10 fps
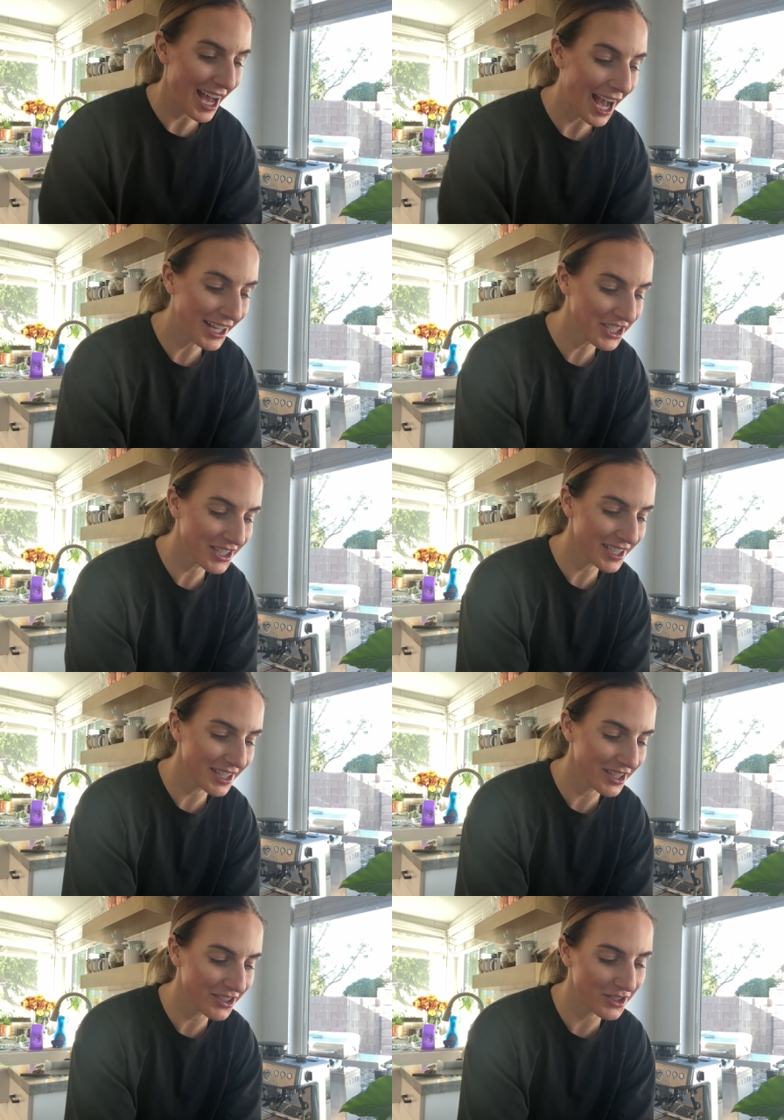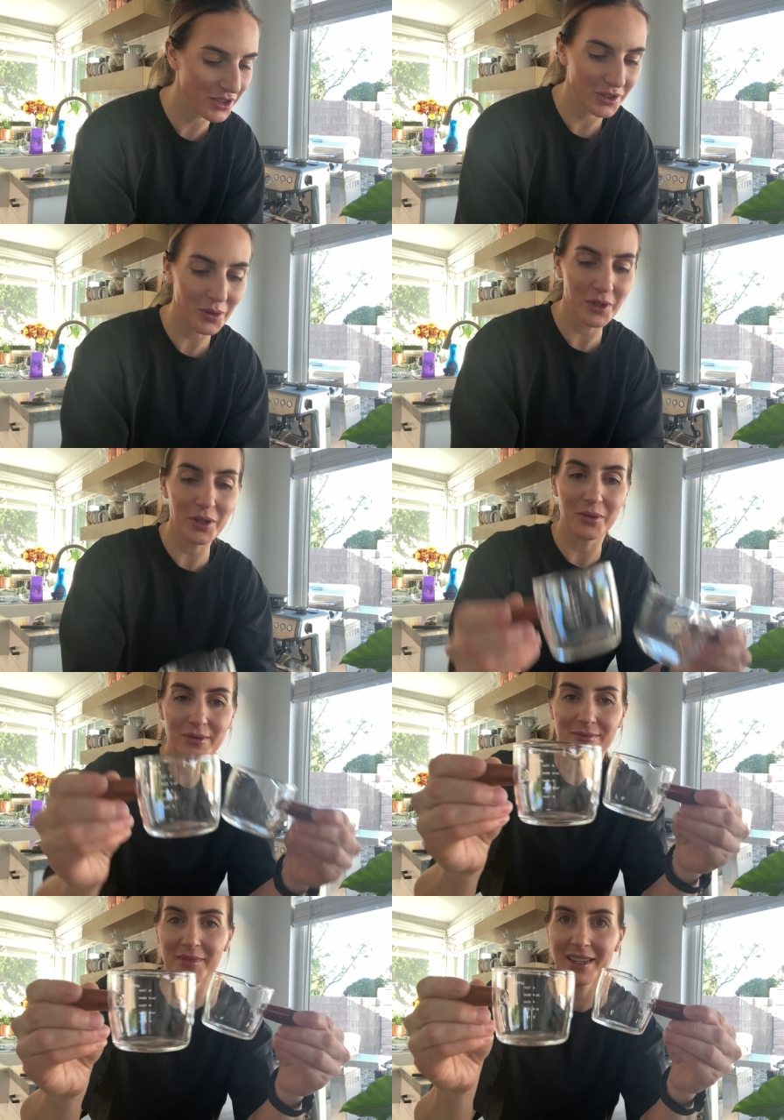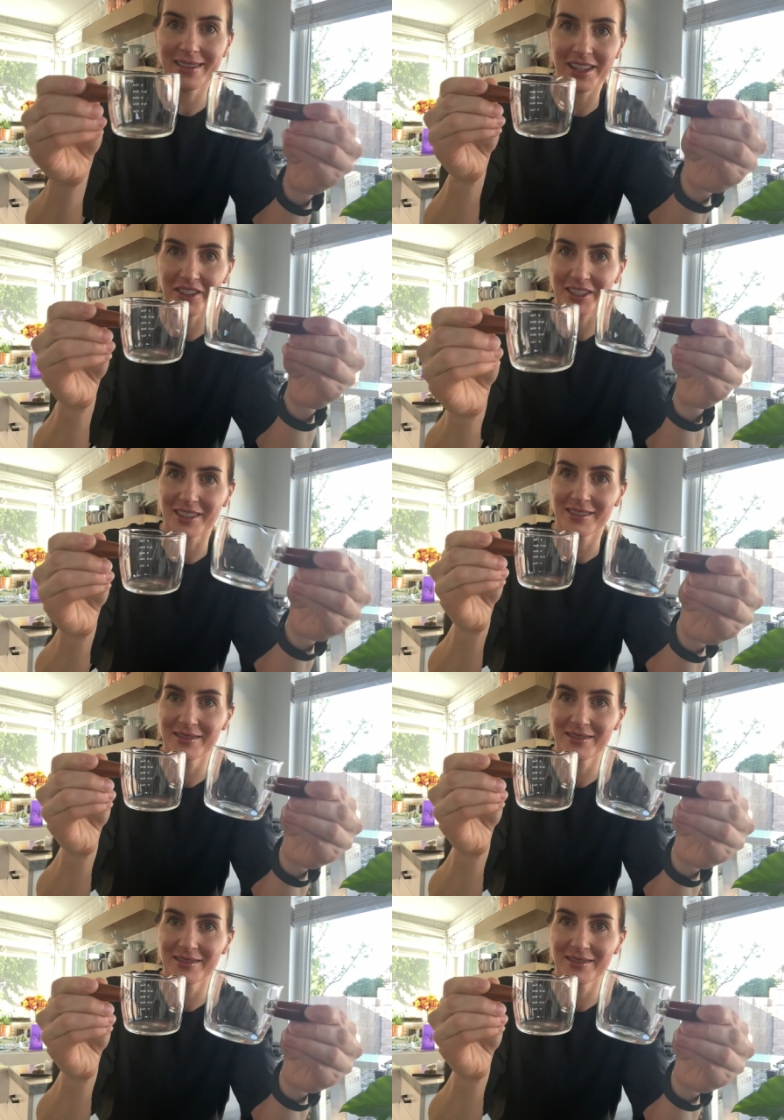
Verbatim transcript: I just think that they're so cute and they look